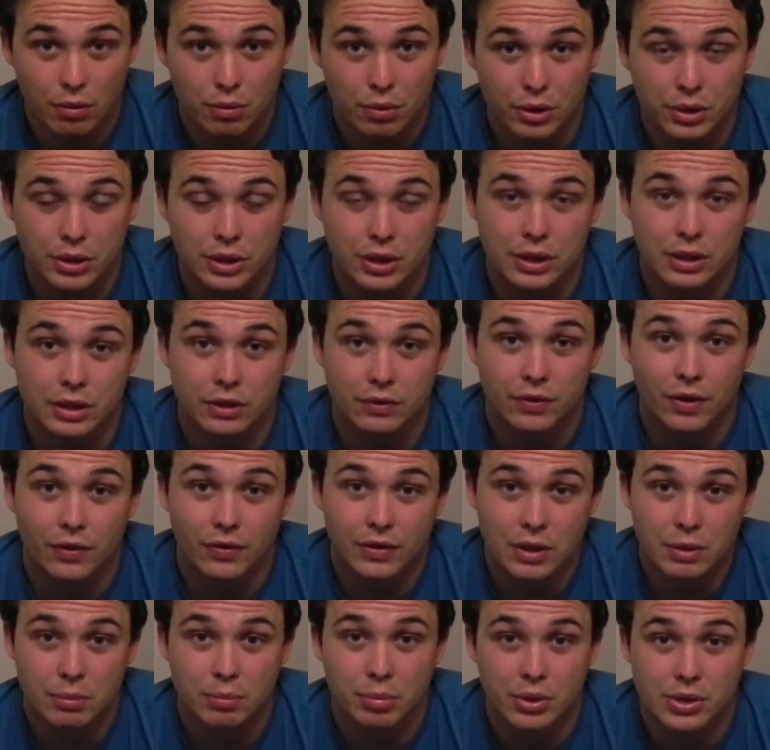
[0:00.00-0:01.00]
which is
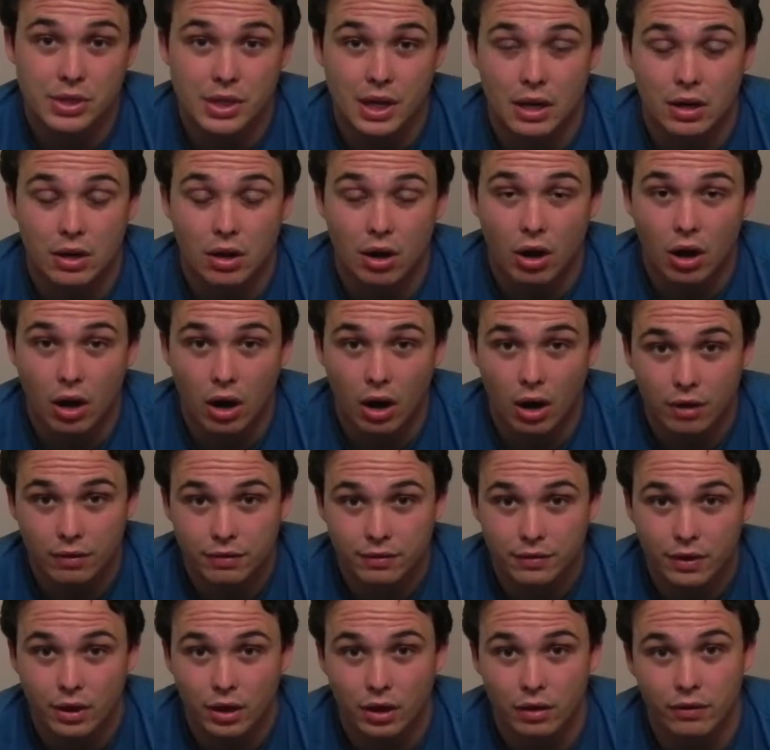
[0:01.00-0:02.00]
15%
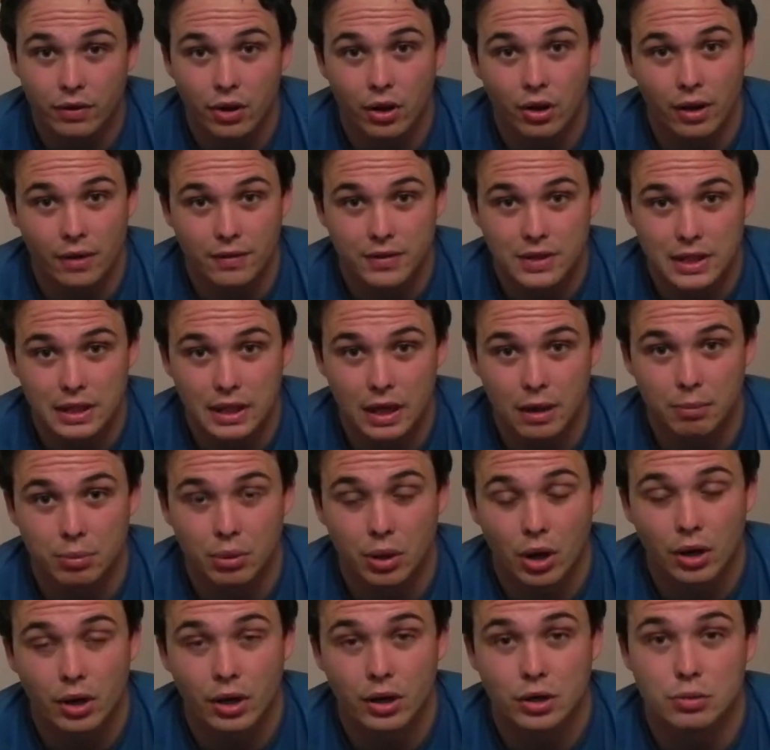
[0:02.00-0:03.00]
off of all FCK
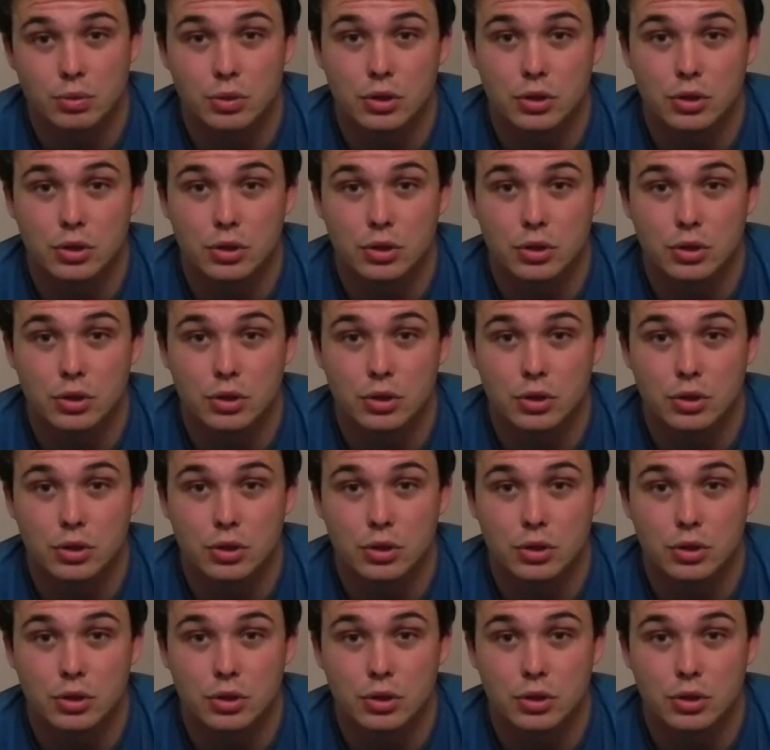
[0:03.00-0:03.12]
products,